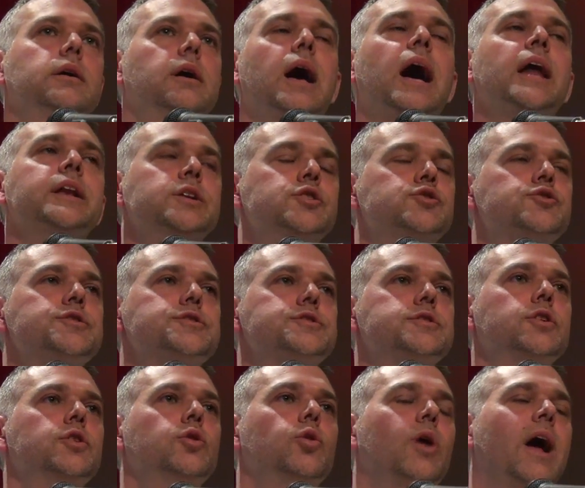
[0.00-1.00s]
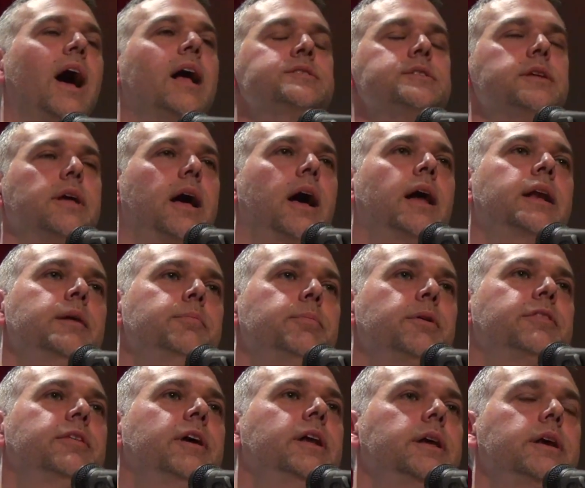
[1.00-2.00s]
uninterested or
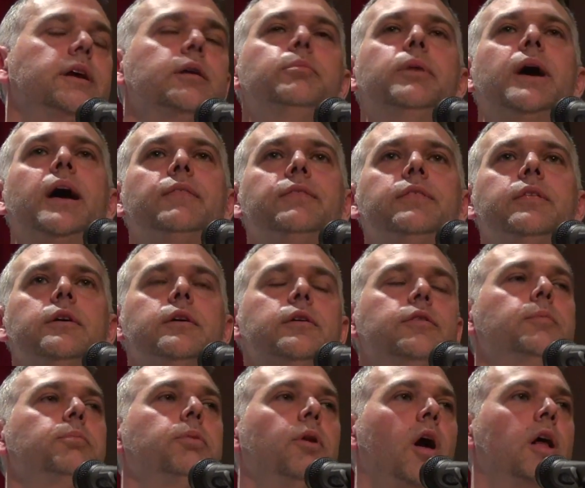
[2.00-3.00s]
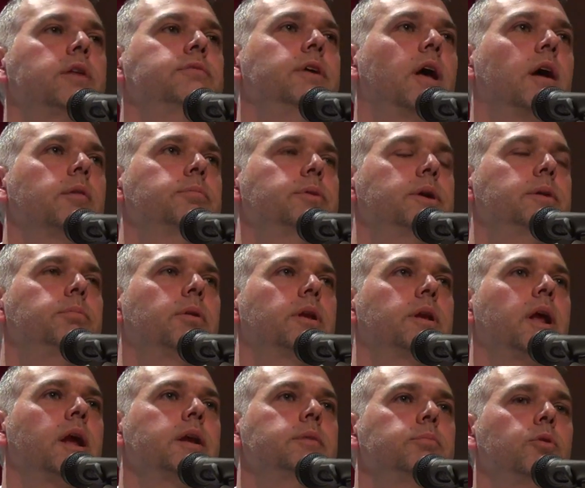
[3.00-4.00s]
unempathetic about the plight of young people
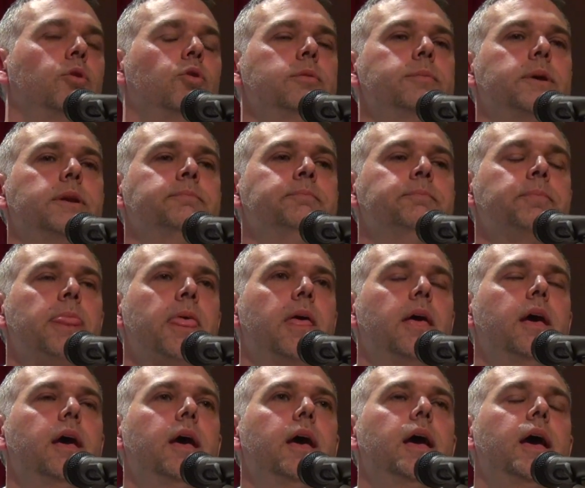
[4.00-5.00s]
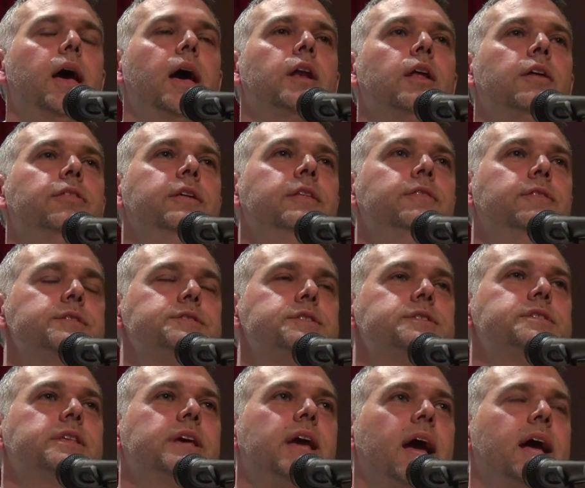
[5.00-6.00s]
in unemployment. And I think this
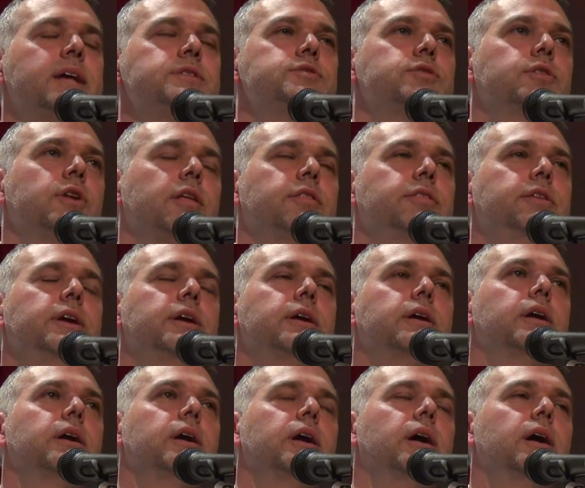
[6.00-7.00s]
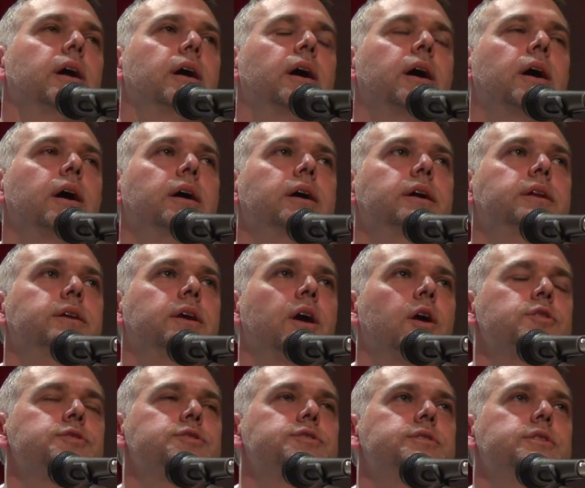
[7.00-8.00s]
is the answer, and I think it
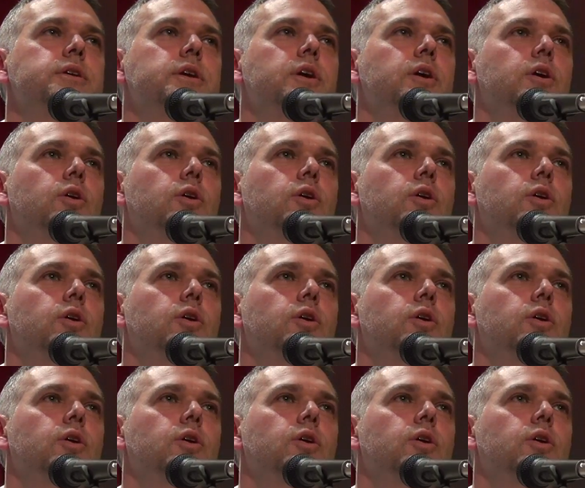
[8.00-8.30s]
goes,